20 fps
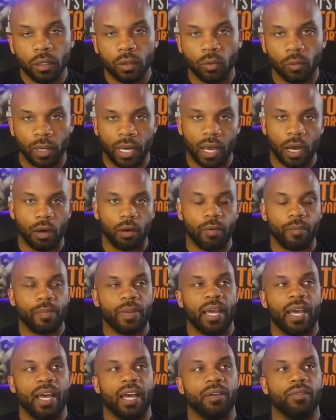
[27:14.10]
without
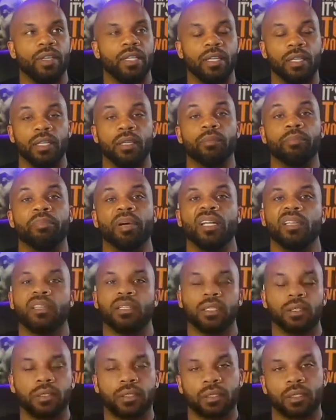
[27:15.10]
having an
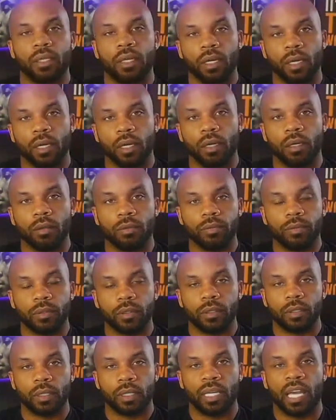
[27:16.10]
abundance of
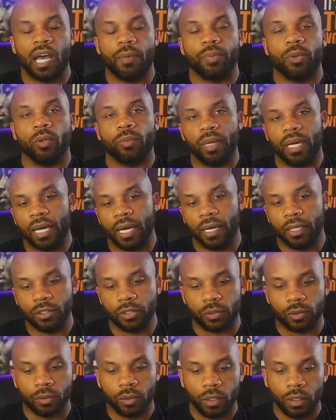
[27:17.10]
capital behind
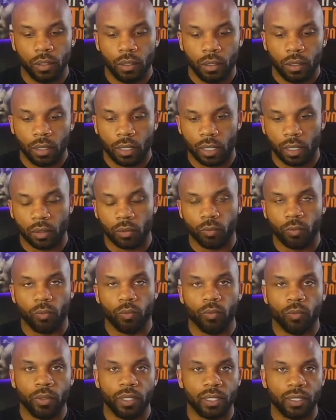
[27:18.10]
you. And
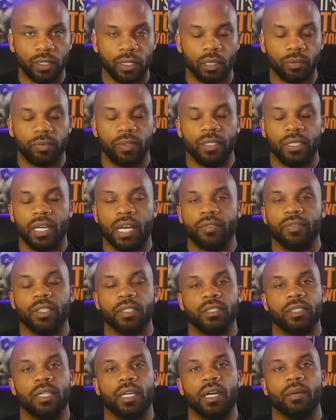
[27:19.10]
we'll definitely dive
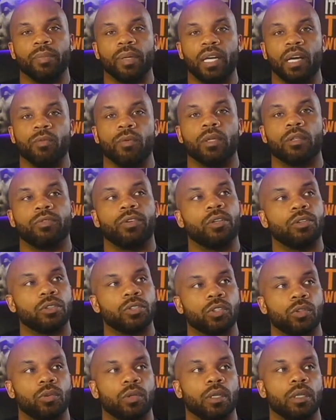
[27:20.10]
into that. But I want to focus
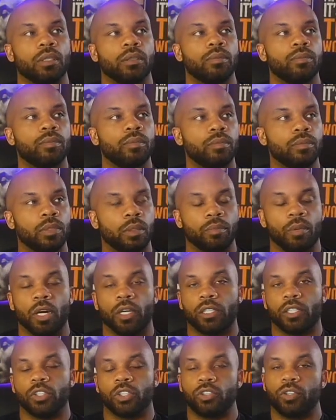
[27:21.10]
on the
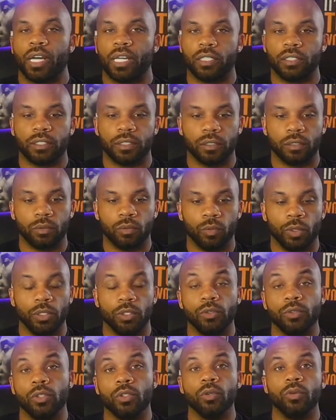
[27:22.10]
market strategy when you
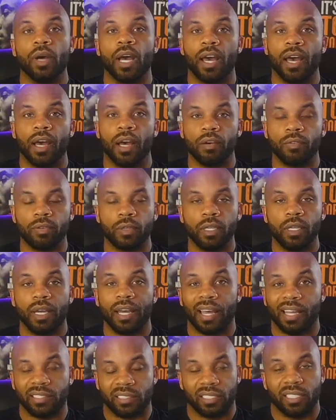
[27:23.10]
do have
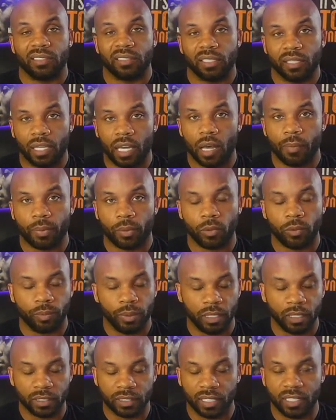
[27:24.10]
access to capital,
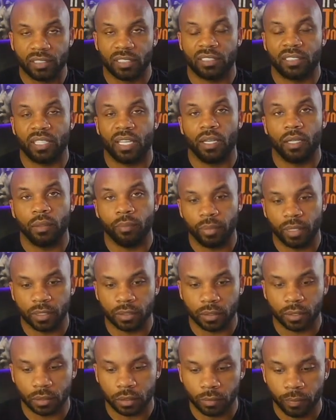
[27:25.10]
because there's a saying in
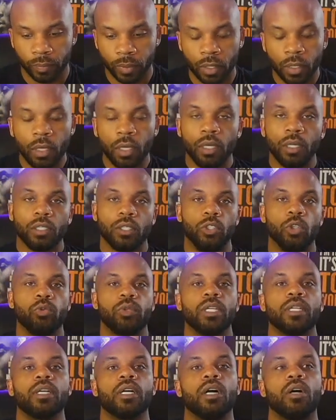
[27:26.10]
business, you
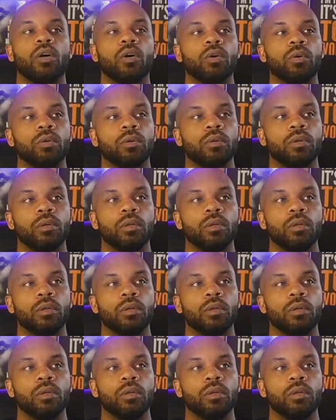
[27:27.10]
can go,